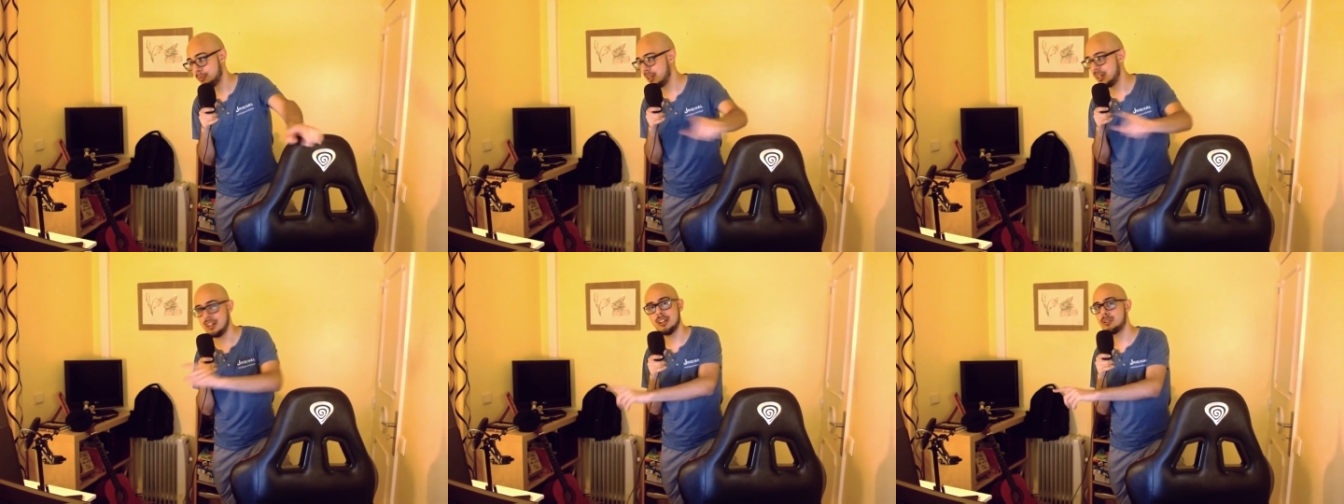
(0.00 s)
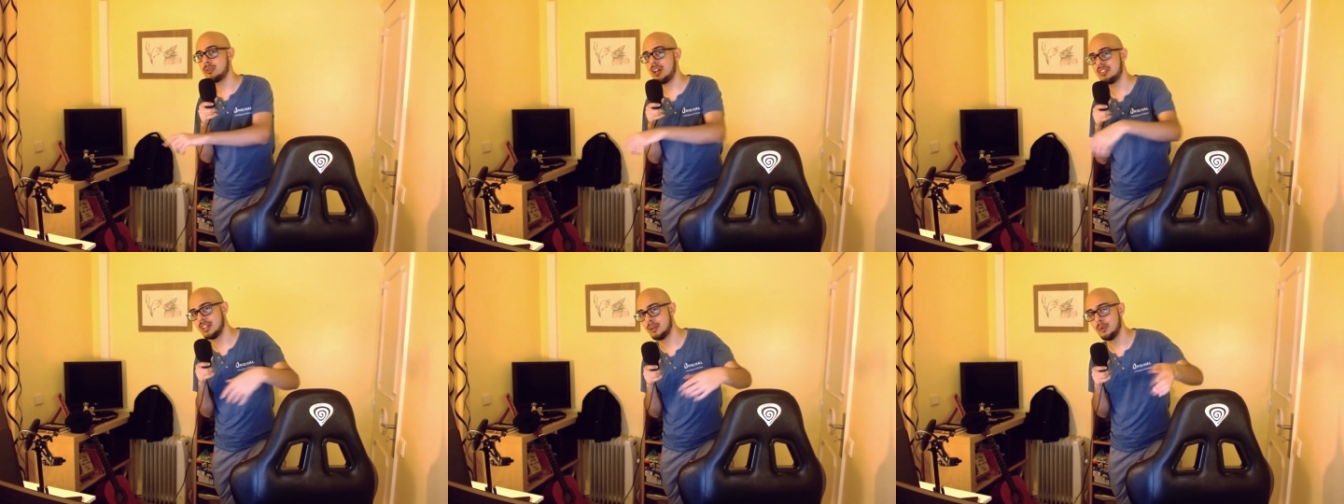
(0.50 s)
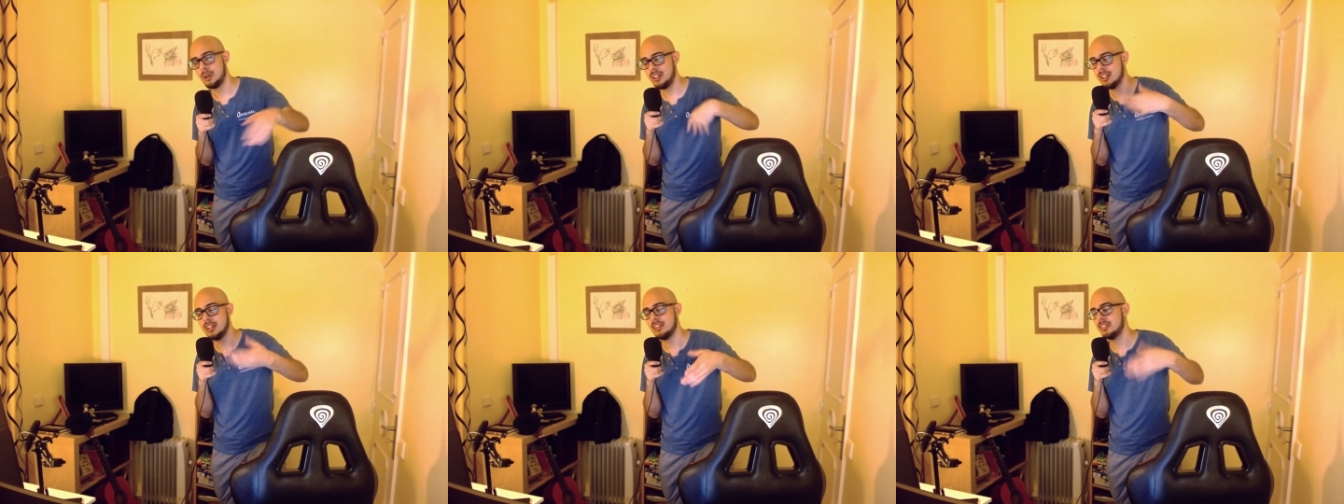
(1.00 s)
he didn't address that. What he
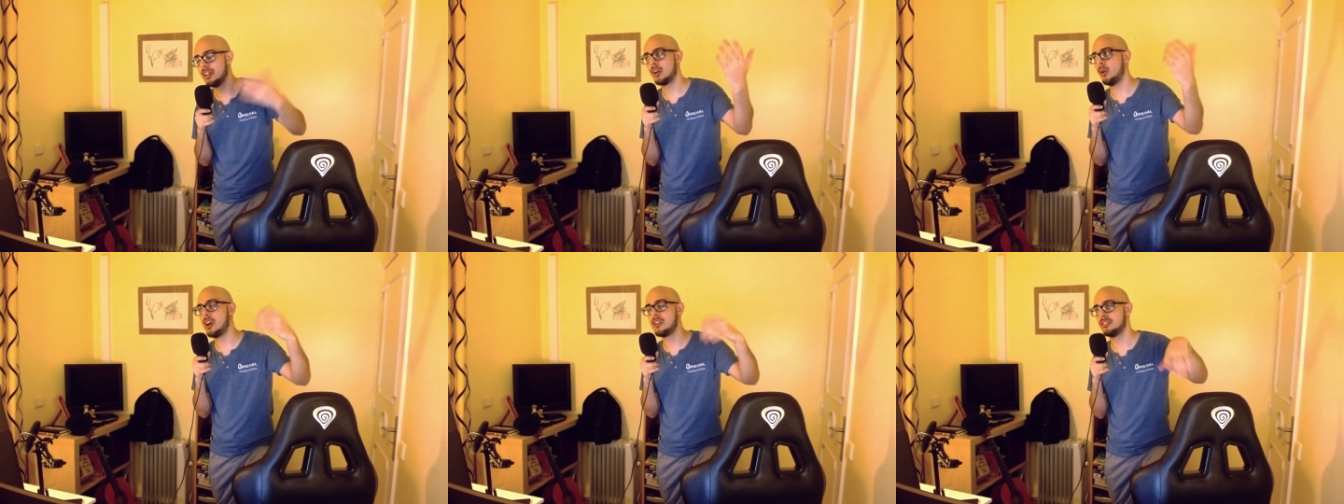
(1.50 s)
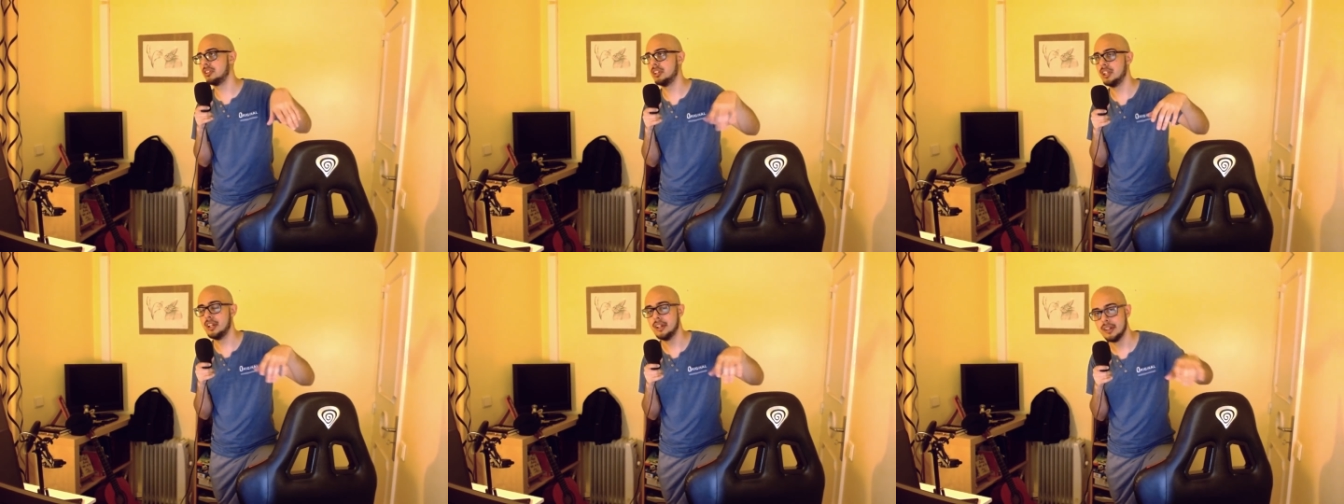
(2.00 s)
did is like, oh, I just deleted it.